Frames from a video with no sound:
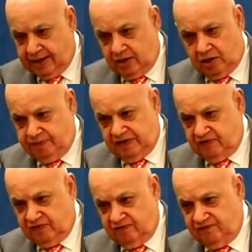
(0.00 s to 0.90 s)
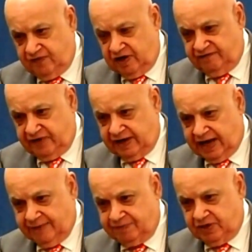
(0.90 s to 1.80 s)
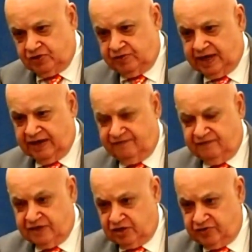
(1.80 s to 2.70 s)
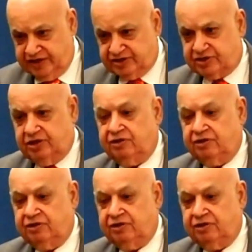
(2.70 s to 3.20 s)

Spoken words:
and I'll be very, very happy to have the grace